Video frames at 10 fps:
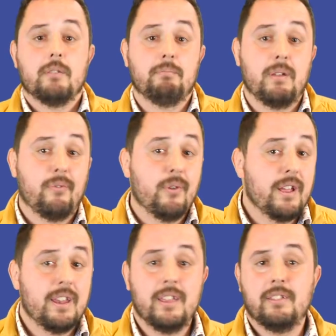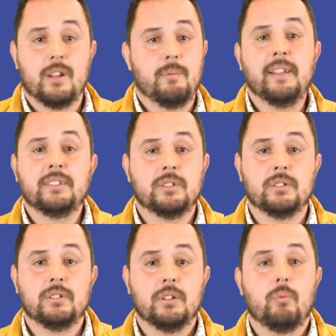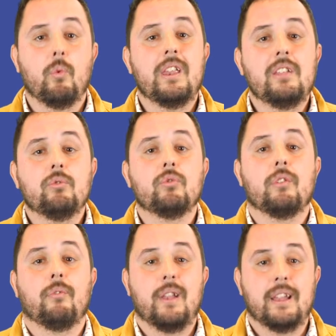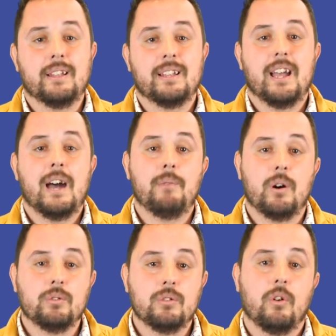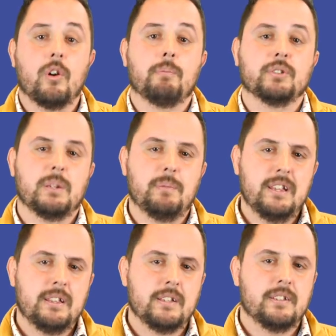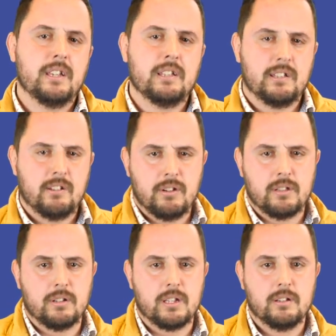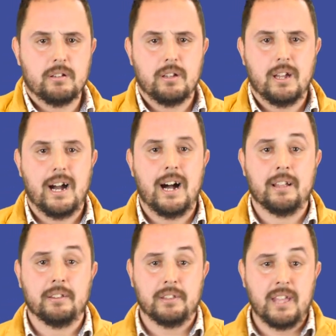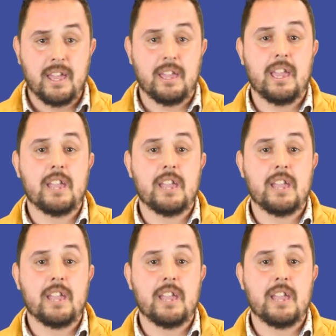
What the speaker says: Before any intervention, we need to reflect about our possibilities in the territory and take